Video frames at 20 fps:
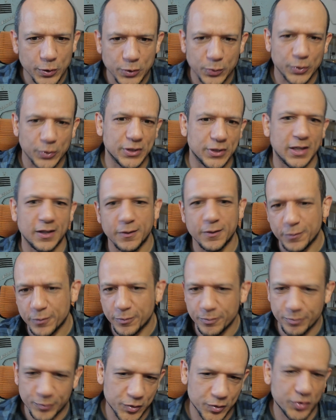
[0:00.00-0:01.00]
trickling in
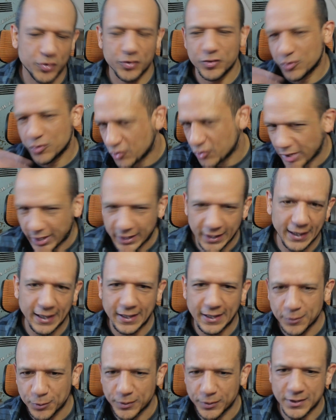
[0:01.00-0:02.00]
all the time now, rather than
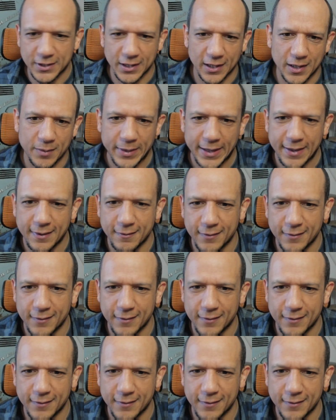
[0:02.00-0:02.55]
having to wait